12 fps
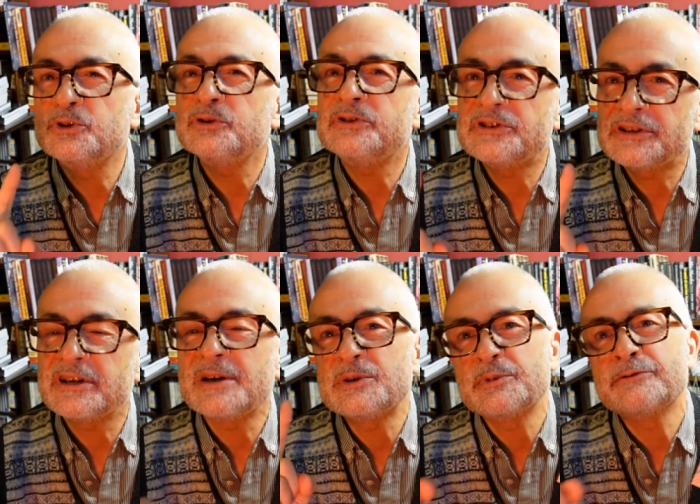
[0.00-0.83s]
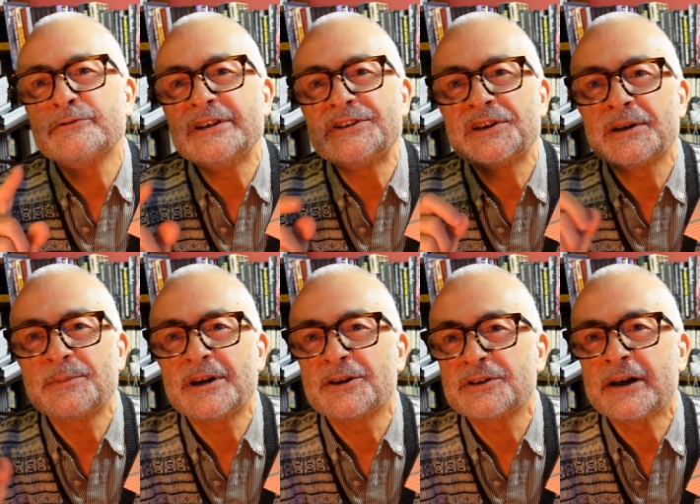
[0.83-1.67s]
good time to be reading
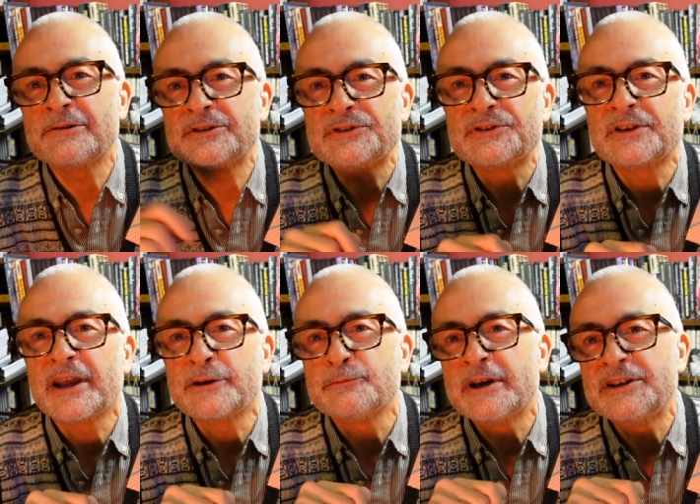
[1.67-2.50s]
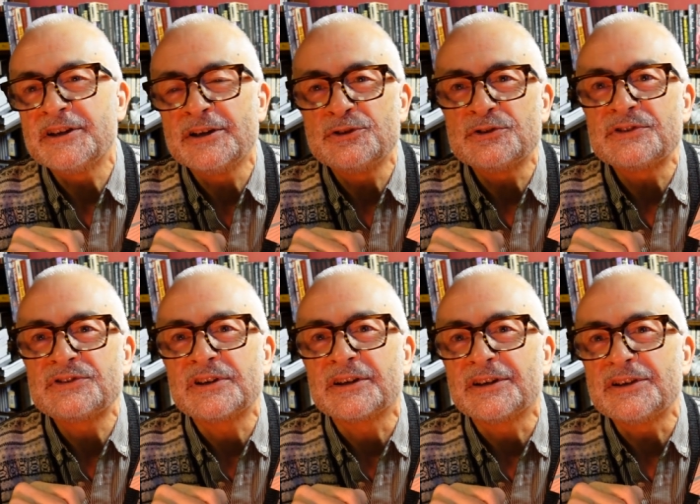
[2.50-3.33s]
about characters getting radiation
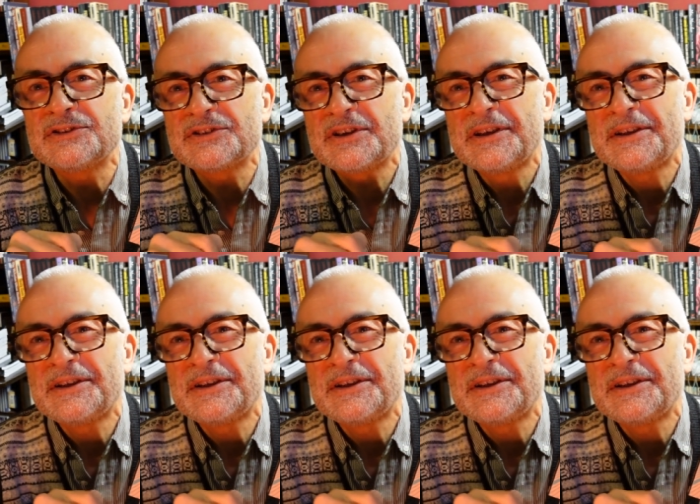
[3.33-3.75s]
sickness.